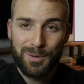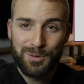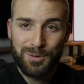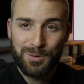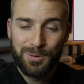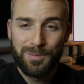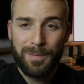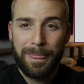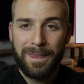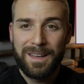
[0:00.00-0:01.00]
do,
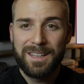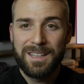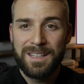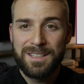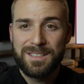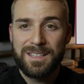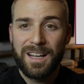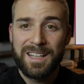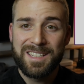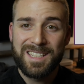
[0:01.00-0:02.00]
is
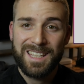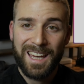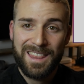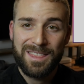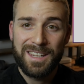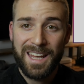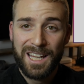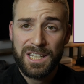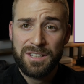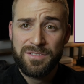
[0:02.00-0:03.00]
I scan the
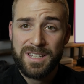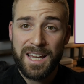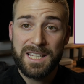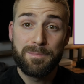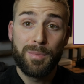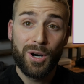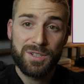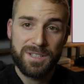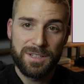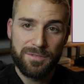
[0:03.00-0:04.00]
negatives as
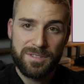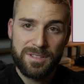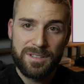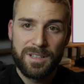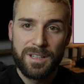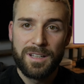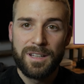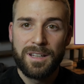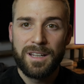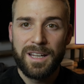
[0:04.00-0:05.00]
positives.
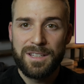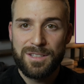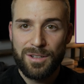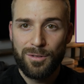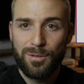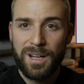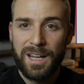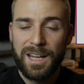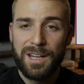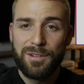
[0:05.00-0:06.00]
And so I
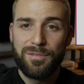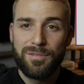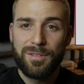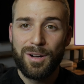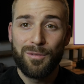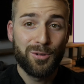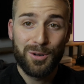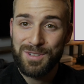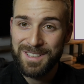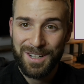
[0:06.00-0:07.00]
have, of
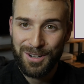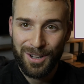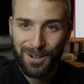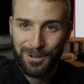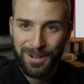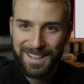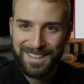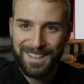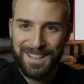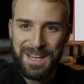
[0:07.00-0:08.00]
course, not a color
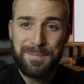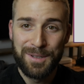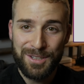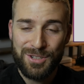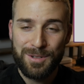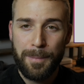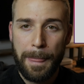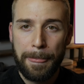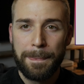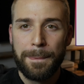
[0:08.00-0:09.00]
correct image.
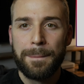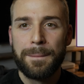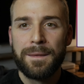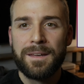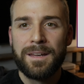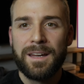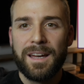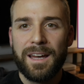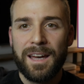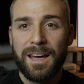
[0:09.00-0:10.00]

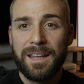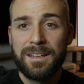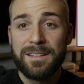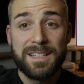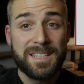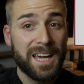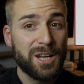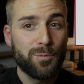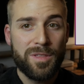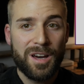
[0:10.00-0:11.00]
And I scan
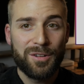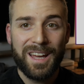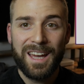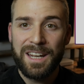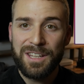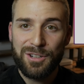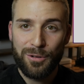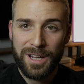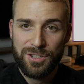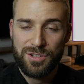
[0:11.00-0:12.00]
it without any
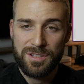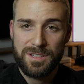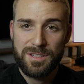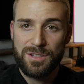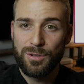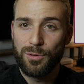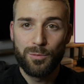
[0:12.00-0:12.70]
corrections, so